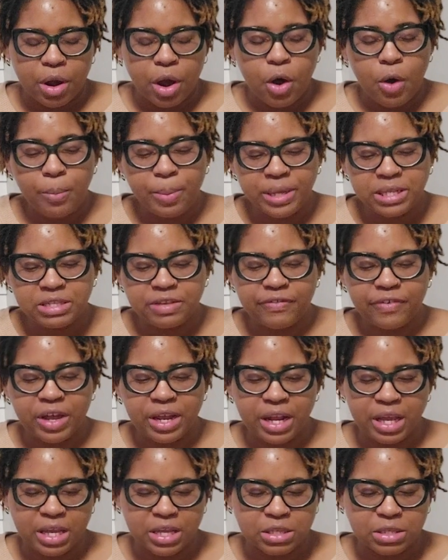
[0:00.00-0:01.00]
Hoping to
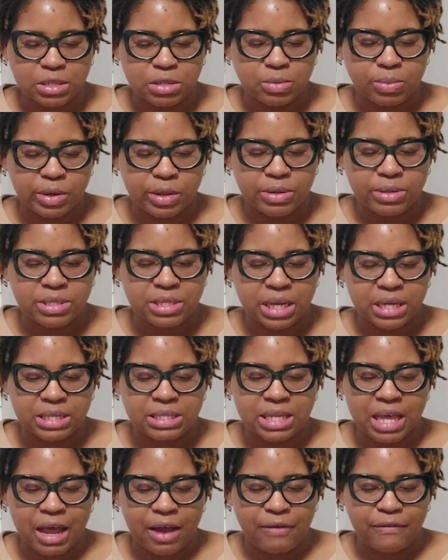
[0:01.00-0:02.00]
find answers, Willow sets
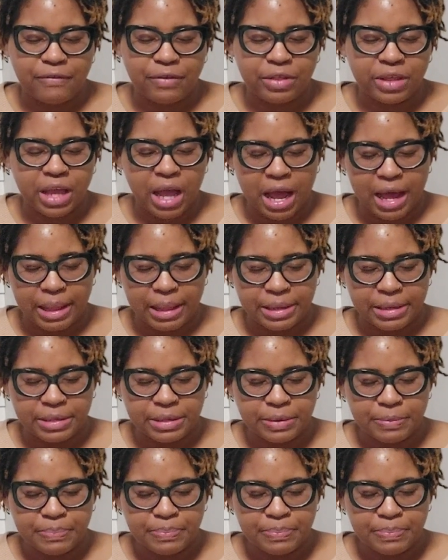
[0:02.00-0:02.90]
out for the island.